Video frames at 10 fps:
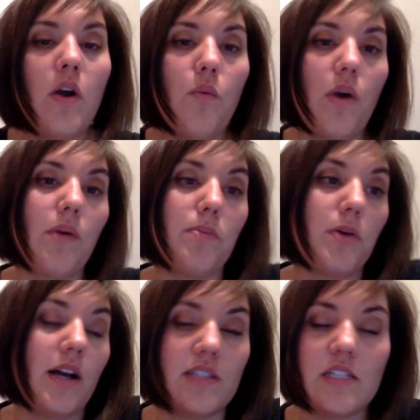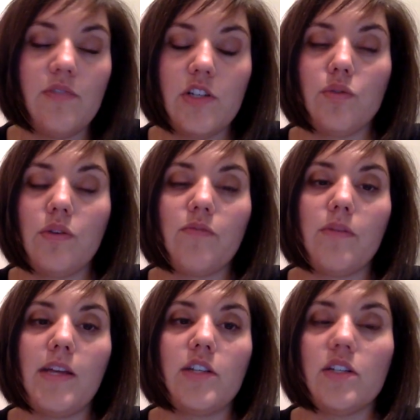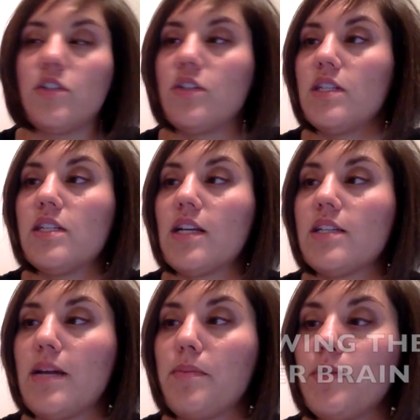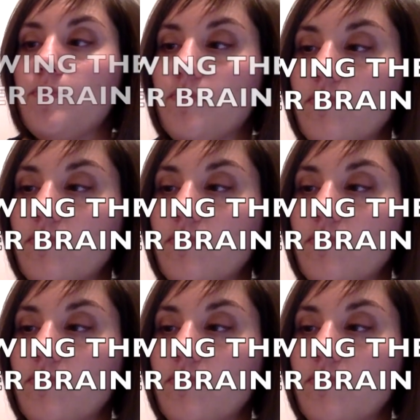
where we process visual information, just as an example.